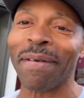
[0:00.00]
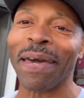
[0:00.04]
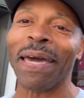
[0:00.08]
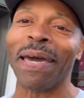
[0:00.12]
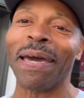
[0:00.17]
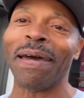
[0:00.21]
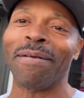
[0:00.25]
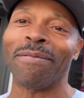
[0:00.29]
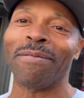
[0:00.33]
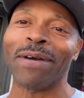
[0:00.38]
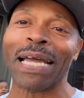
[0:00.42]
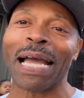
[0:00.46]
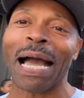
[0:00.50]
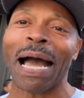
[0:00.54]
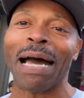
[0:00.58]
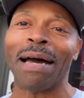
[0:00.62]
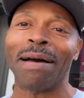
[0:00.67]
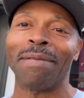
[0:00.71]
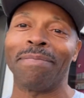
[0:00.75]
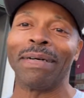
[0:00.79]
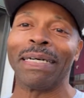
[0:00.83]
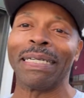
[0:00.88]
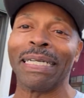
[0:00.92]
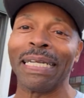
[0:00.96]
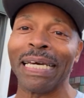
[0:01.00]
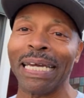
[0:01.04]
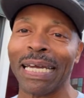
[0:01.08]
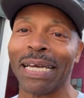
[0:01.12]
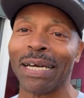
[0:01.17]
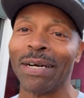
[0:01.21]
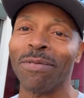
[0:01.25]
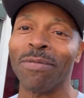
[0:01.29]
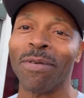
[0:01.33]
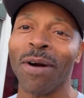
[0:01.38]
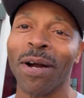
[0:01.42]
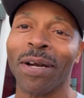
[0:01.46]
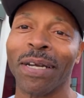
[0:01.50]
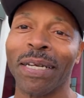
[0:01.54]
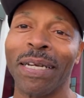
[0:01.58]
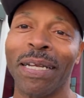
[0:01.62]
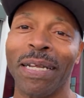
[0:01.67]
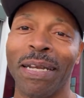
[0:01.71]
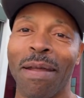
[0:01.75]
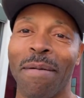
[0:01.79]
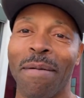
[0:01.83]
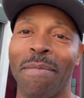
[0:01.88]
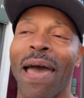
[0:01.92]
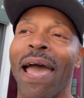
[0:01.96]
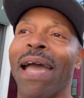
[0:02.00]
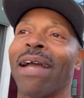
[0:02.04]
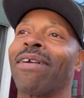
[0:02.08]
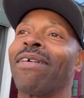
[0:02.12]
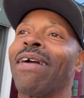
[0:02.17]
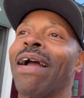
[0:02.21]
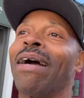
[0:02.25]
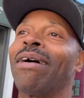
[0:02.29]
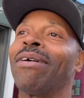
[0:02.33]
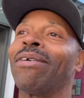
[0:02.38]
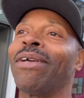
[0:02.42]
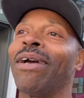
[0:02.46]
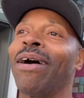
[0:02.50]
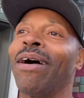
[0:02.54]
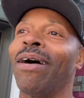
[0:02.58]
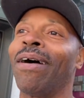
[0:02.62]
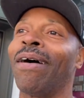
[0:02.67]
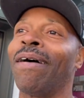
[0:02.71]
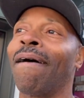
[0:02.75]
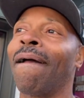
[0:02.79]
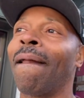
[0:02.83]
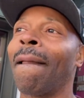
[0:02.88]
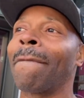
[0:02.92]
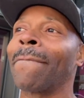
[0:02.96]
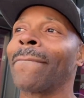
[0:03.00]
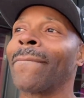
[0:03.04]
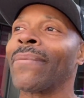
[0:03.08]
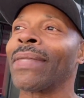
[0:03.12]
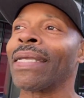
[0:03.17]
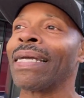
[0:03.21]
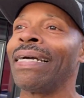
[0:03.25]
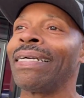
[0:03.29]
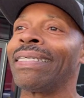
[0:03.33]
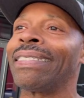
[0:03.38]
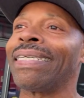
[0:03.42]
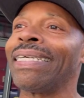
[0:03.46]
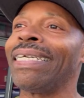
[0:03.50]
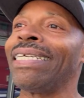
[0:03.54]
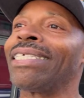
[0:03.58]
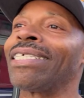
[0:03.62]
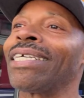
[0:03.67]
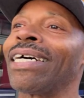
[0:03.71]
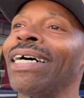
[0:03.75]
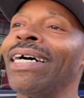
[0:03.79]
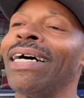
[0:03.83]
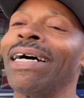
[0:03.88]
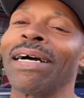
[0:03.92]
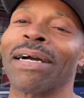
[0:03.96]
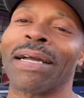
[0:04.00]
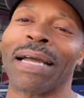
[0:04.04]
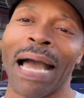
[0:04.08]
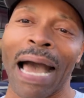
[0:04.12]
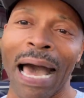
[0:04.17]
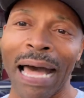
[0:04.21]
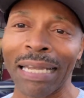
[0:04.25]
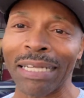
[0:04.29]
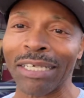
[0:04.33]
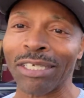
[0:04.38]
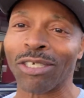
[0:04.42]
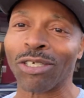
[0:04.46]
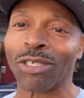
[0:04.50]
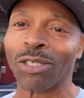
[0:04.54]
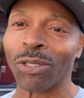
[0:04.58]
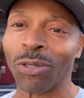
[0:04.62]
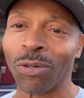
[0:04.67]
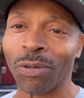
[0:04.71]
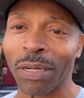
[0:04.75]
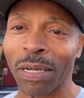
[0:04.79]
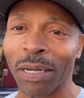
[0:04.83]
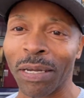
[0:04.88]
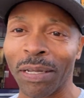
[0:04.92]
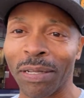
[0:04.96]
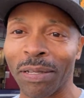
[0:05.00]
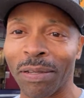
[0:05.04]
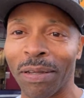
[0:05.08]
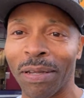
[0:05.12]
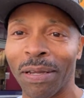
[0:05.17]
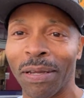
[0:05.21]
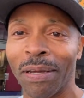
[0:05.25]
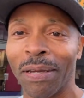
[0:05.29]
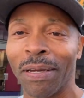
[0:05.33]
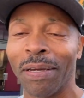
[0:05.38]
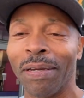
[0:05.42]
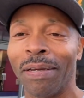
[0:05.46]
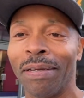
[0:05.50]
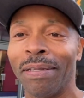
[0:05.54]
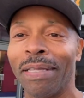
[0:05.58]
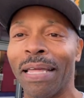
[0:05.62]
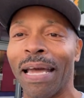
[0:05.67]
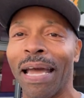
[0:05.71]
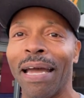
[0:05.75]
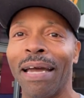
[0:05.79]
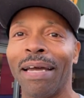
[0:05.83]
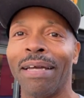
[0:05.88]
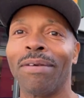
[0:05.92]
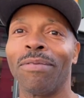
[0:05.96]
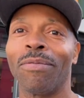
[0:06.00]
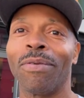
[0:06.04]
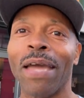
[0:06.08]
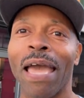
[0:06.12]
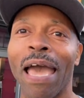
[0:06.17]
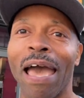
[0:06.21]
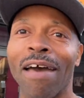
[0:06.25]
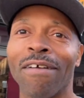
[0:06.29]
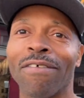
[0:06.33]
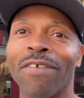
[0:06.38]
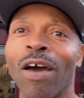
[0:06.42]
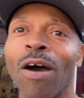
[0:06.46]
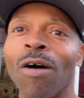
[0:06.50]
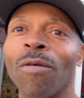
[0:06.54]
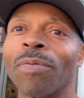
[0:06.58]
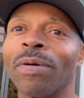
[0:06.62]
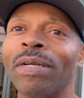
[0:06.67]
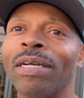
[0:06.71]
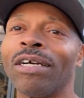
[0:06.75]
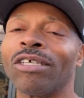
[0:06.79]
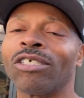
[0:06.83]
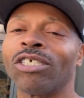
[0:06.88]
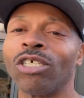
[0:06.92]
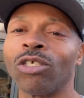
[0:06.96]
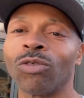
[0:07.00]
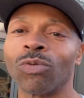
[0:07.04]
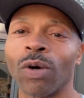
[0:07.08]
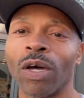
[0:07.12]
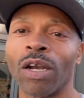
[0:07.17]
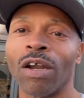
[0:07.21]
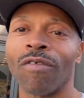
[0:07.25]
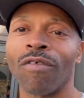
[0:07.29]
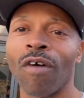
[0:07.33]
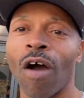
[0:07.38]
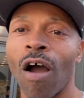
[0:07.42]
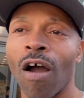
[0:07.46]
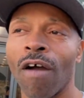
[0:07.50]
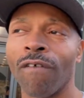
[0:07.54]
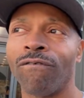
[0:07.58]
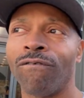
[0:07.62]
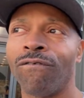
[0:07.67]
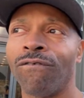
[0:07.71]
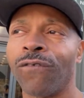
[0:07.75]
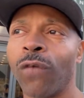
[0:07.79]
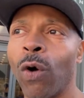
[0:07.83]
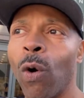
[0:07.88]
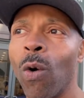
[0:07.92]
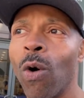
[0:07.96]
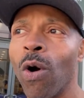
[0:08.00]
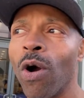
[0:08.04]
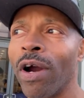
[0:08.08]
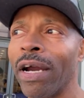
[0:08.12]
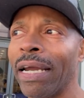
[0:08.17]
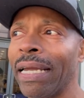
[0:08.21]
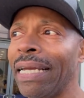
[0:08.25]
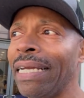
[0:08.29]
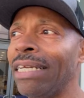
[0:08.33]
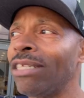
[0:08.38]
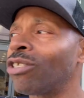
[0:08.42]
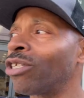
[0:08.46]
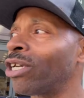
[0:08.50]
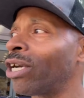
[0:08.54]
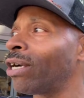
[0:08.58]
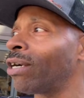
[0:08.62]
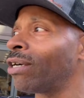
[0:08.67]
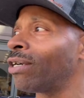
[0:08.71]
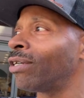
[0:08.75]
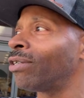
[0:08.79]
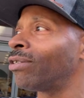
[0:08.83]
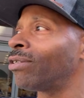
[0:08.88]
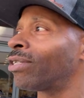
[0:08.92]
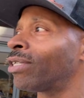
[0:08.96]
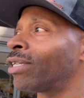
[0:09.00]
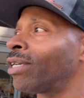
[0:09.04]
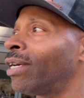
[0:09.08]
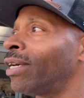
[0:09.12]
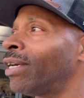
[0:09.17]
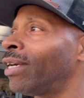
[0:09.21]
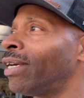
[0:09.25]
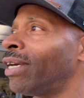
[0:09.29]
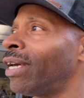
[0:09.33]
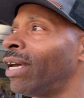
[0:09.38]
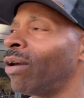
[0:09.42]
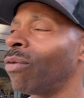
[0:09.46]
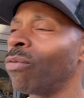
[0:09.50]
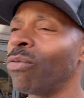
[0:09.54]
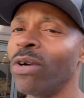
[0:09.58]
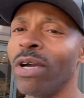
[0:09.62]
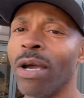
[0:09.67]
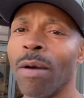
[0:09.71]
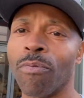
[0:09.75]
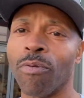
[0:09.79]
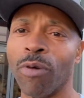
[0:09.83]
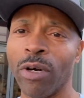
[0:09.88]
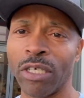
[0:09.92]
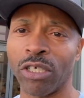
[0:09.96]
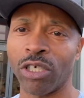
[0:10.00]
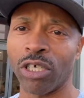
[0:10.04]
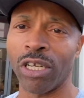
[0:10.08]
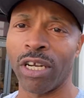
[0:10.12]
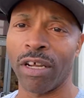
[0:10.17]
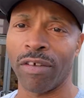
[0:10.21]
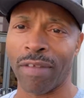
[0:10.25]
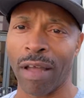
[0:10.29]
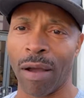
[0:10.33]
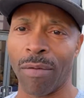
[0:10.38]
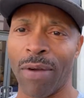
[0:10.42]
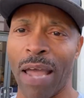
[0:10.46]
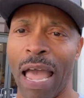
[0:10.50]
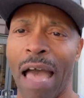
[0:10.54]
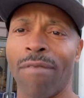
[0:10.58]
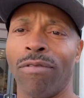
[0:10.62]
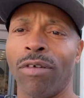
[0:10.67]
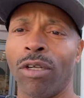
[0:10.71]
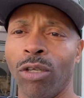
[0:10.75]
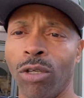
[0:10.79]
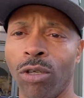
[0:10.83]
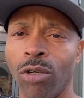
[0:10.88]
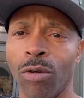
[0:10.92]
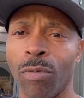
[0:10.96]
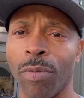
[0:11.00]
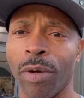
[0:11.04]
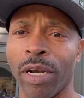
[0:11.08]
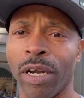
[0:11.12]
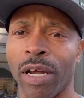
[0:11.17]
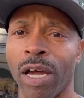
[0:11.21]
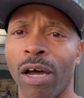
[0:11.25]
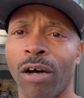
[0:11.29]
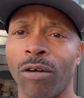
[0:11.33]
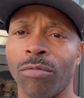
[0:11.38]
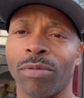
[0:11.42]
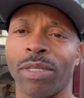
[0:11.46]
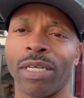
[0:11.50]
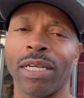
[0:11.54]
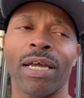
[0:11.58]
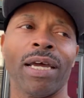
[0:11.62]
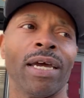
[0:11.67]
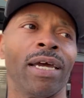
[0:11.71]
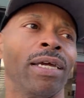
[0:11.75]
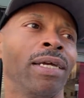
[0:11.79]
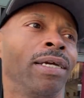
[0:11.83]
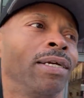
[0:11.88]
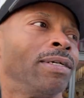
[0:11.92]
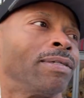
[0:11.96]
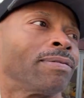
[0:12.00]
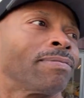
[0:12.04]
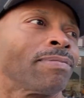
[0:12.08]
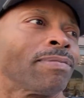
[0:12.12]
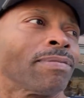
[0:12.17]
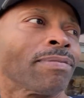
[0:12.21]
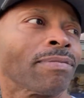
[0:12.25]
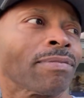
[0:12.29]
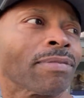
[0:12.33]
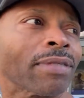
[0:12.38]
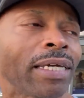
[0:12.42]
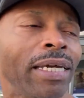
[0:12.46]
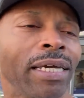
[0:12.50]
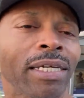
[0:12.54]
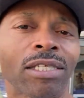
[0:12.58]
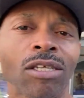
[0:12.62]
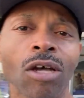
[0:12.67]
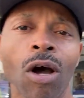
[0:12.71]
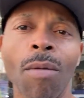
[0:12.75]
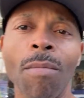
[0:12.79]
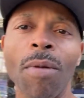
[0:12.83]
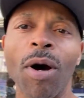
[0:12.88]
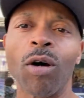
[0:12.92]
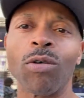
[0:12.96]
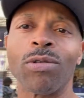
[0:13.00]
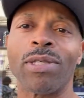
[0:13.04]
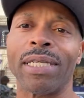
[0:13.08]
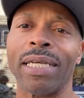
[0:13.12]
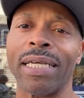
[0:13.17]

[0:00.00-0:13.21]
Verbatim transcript: man. We got Malika working in the background, y'all. She's a college student that we have helping us. She's one of our four interns, and we're appreciative that we have a little bit of help today. It's almost